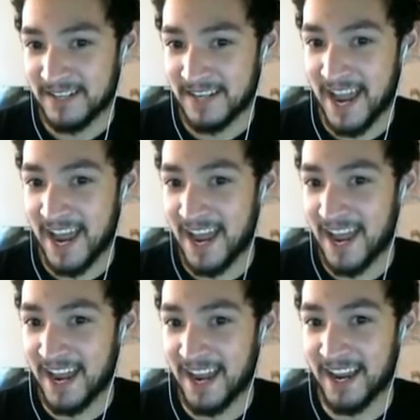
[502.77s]

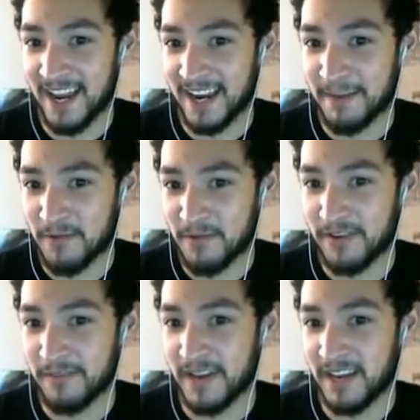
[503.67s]
Yay! Come on,
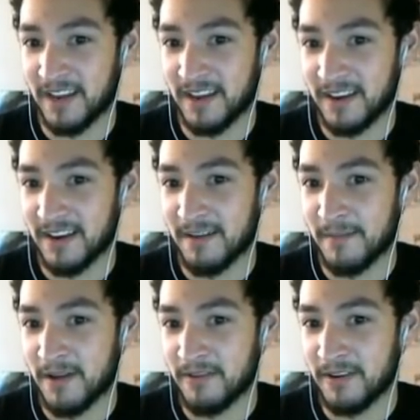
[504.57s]
you can make it. Come
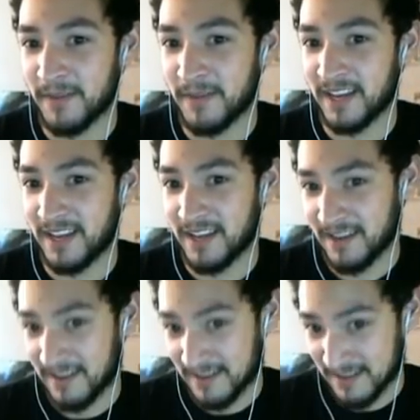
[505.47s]
on, you can make it.
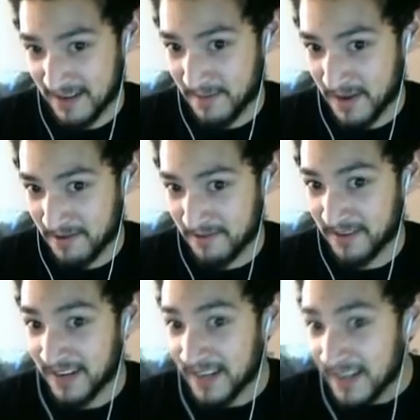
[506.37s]
Come
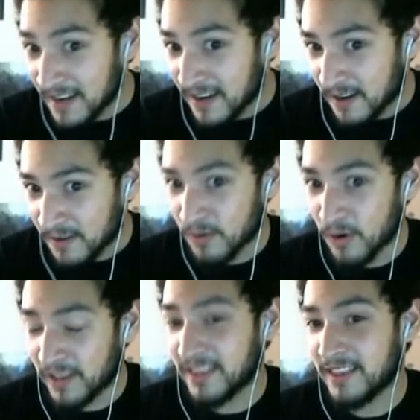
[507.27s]
on.
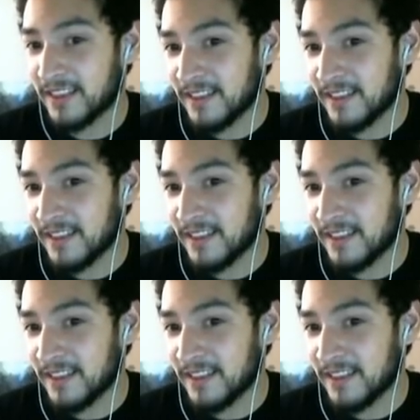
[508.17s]
Hoot!